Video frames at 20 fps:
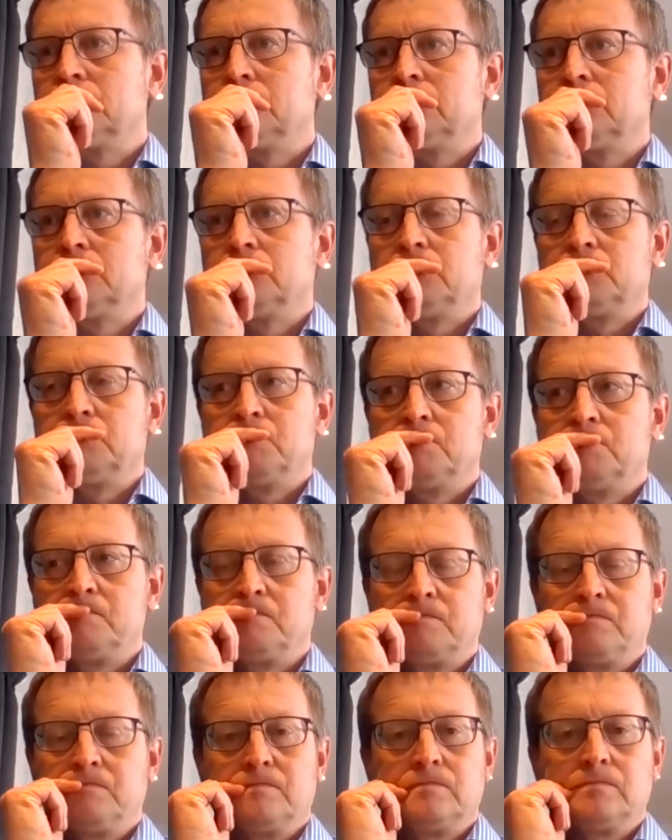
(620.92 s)

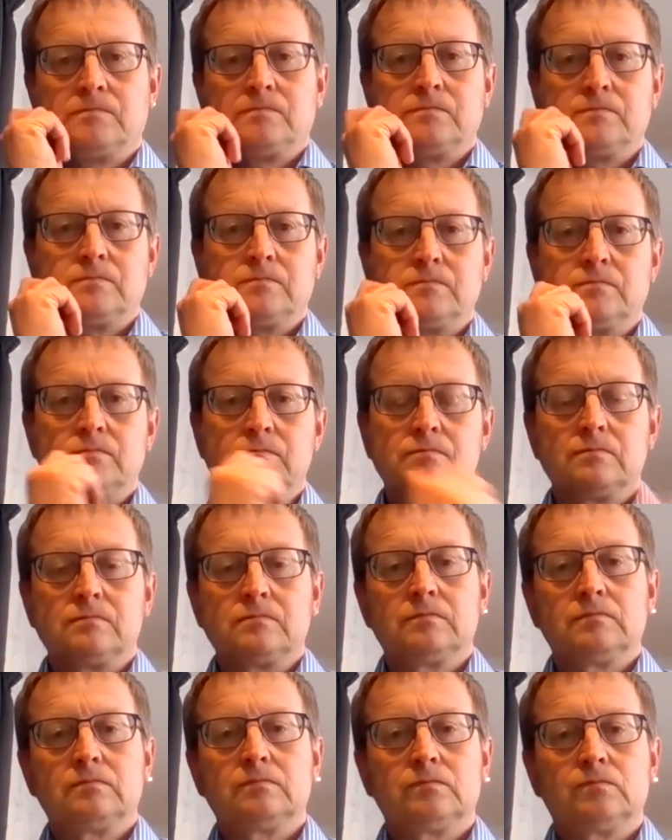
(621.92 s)

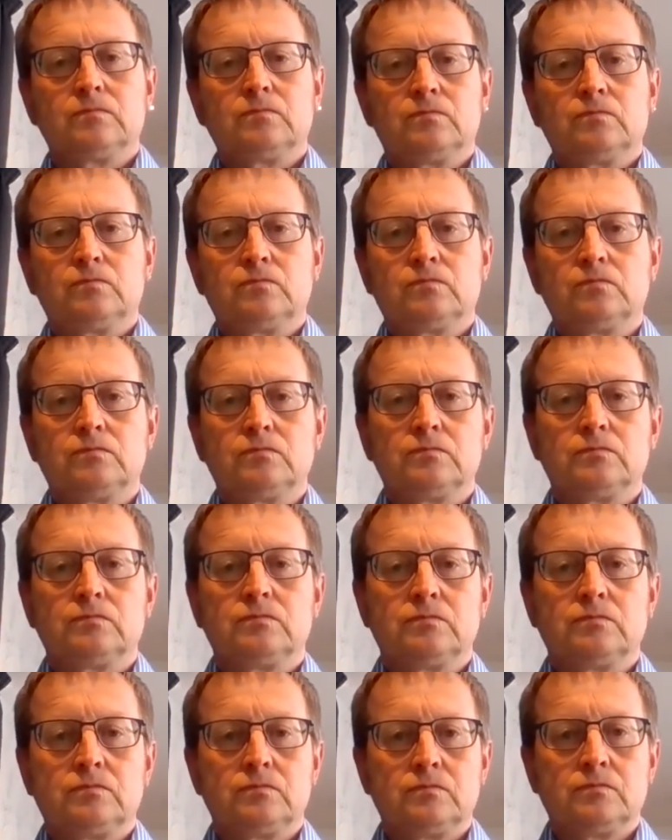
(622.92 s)

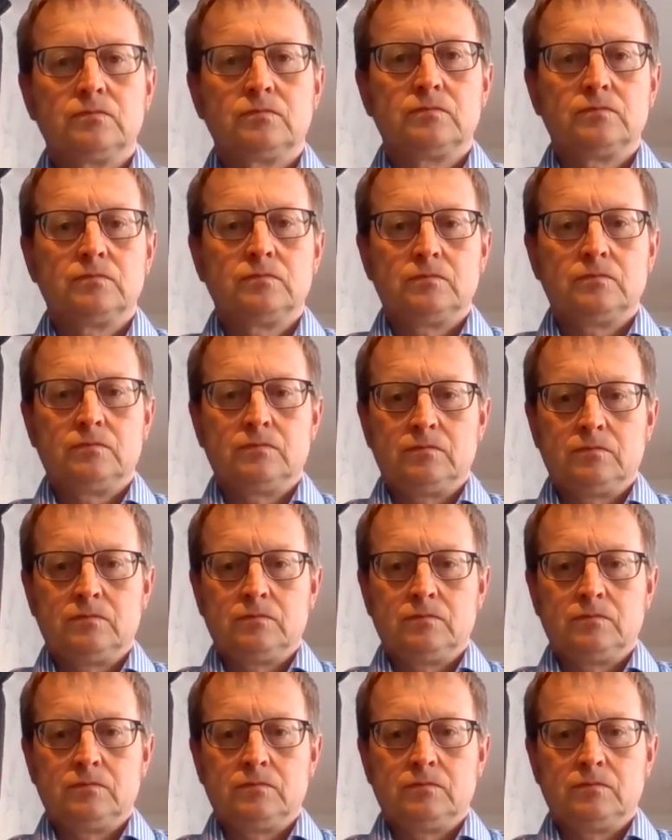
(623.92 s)
(not speaking)